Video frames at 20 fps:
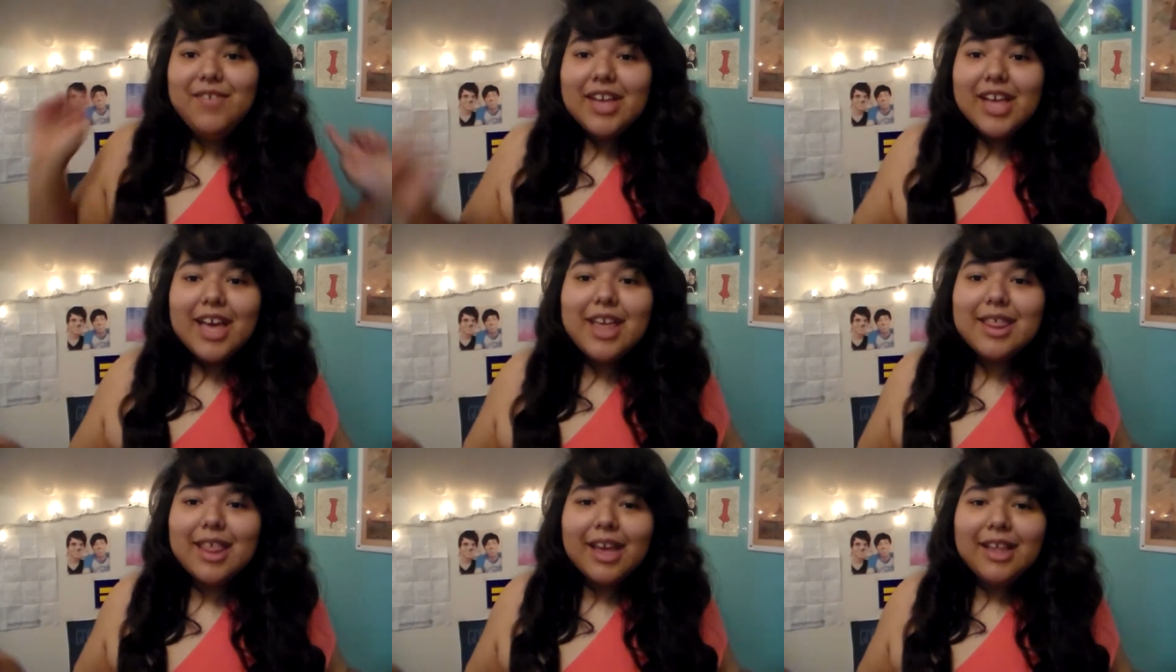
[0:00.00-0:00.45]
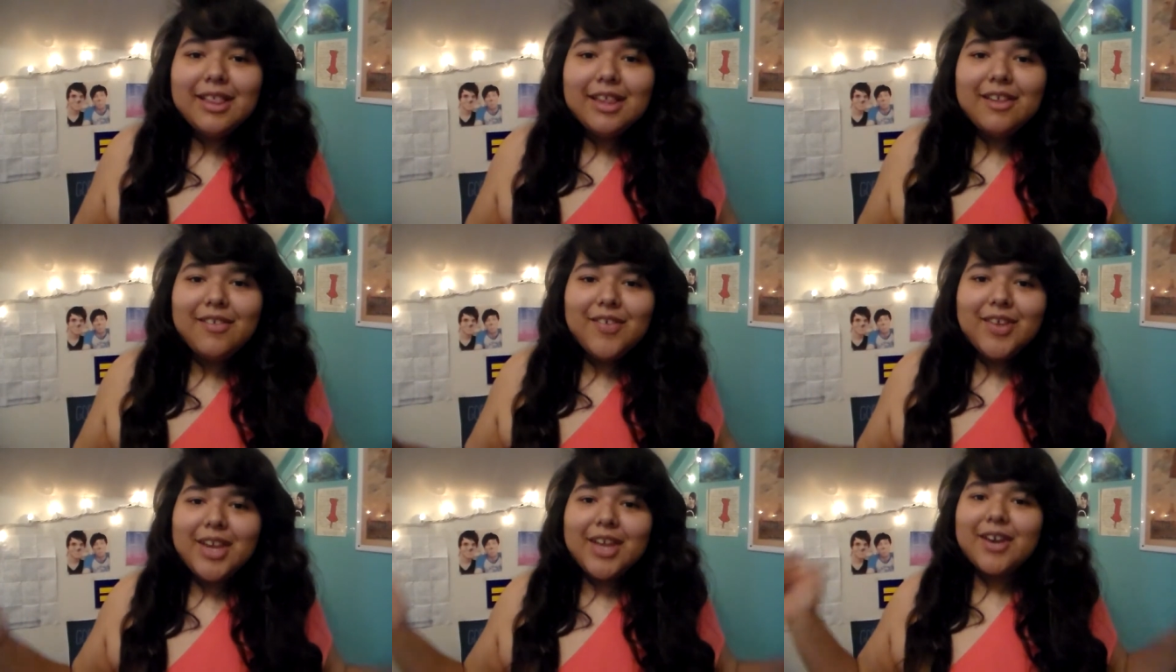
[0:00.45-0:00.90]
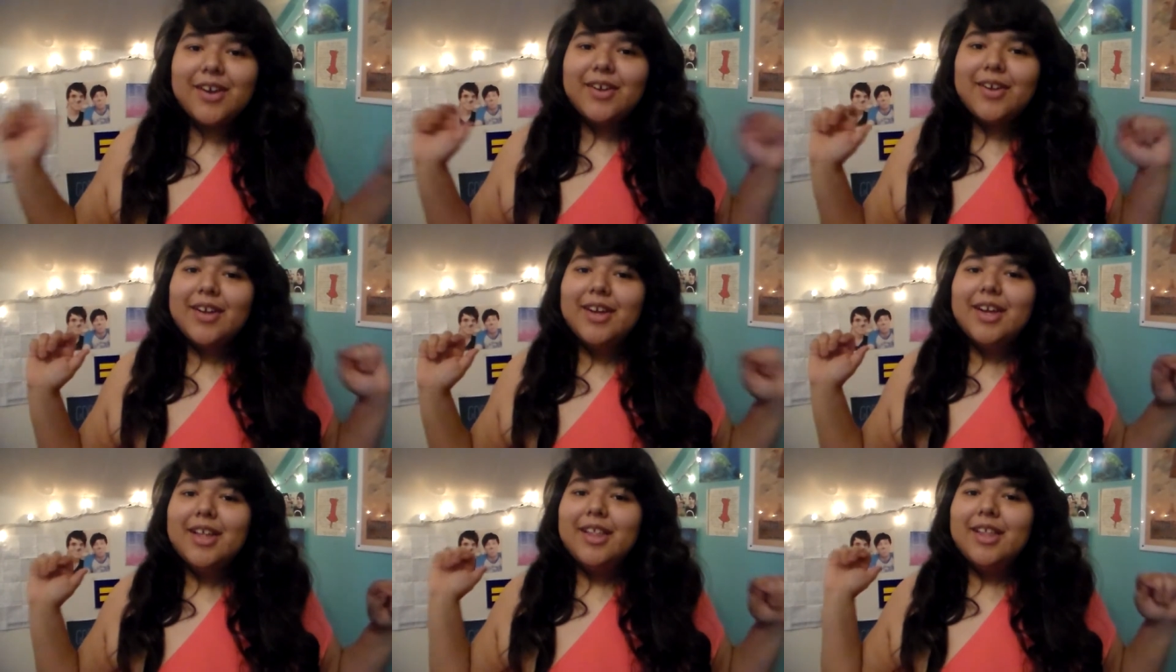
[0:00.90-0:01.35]
If you guys like this
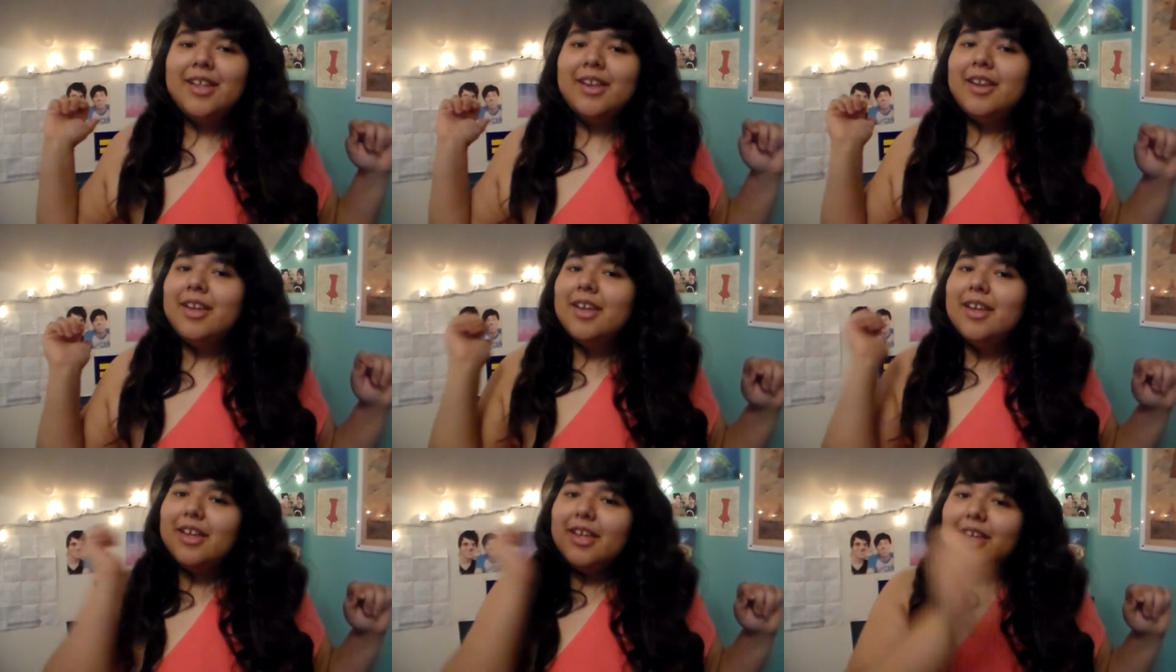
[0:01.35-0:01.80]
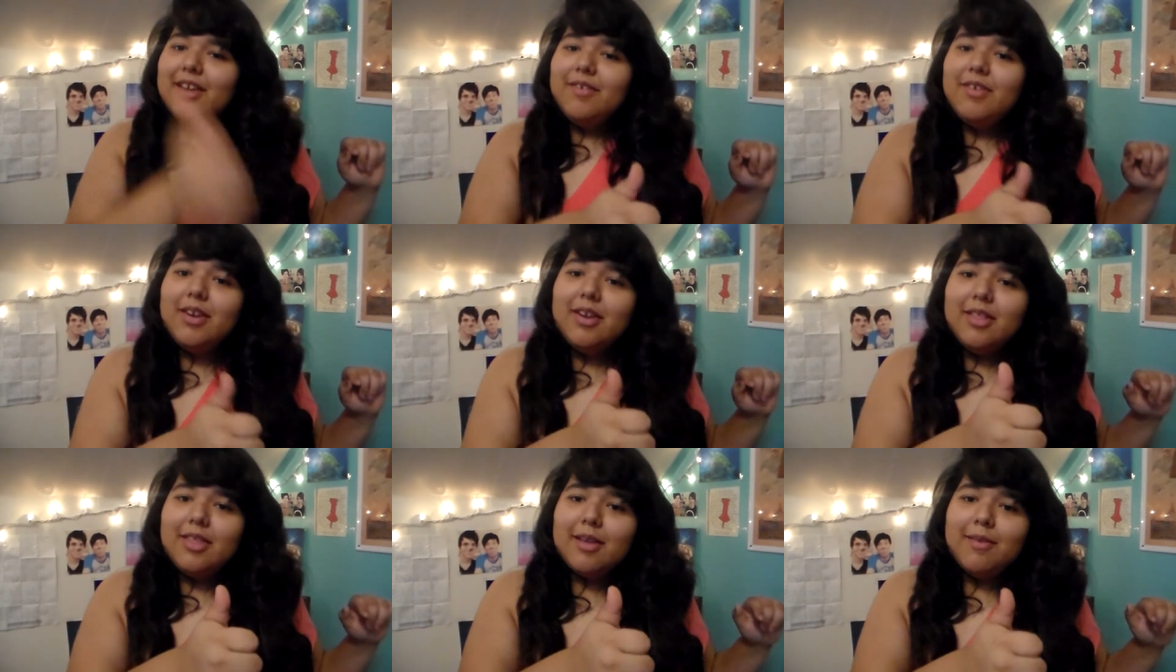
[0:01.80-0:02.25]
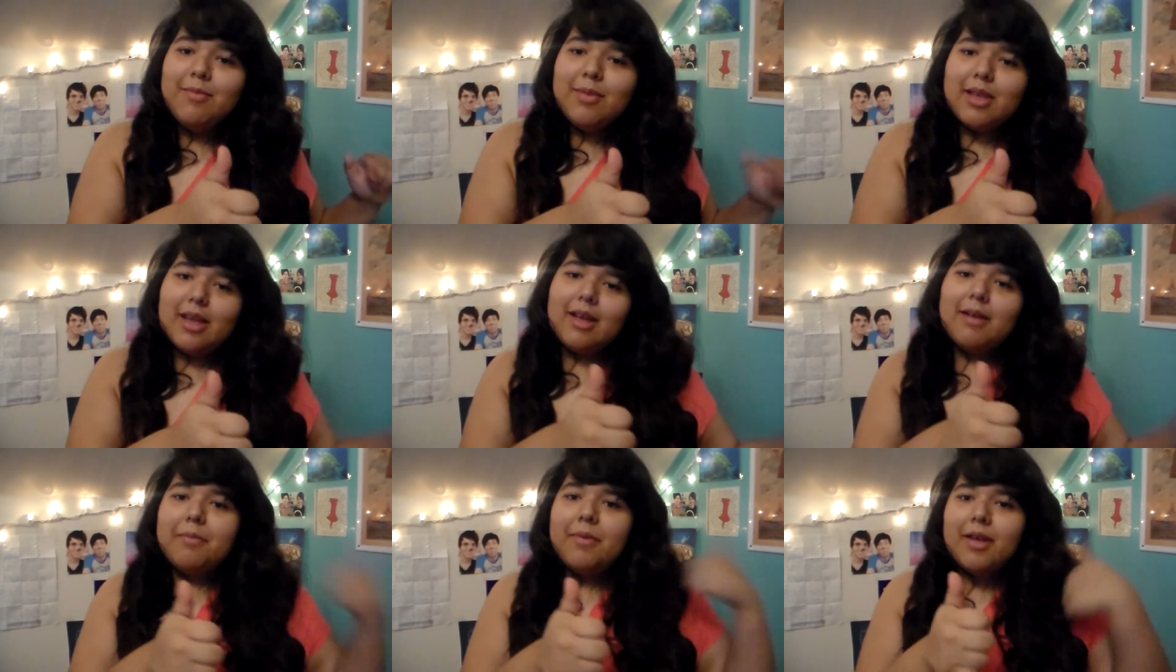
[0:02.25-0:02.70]
video, then give it a
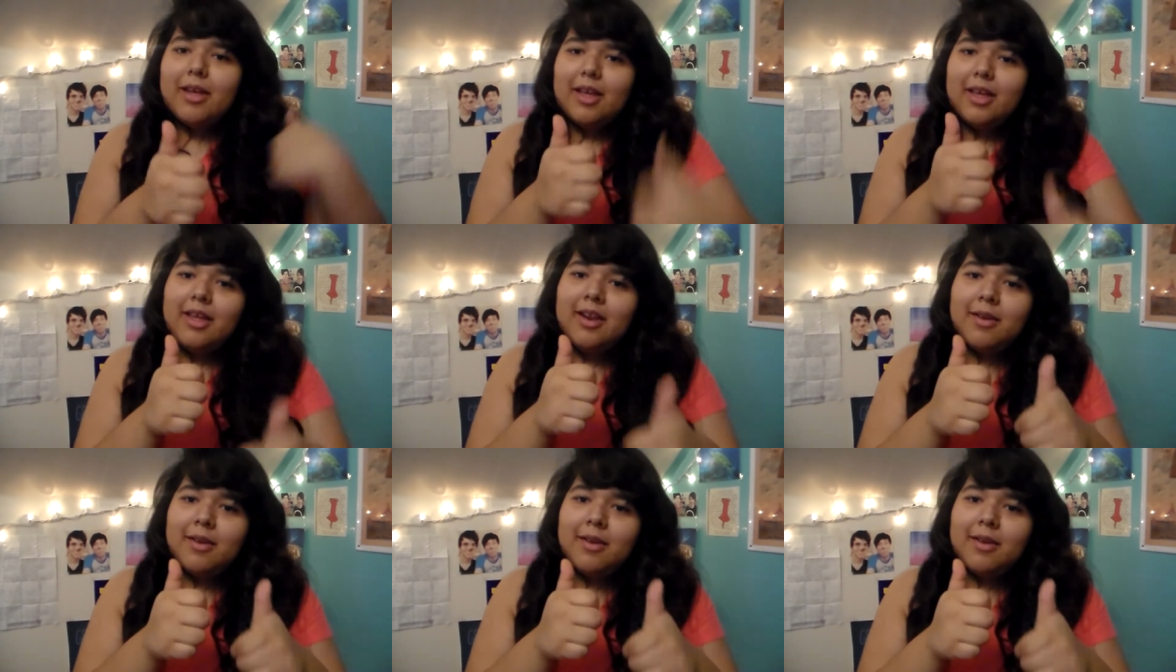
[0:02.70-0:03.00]
thumbs up.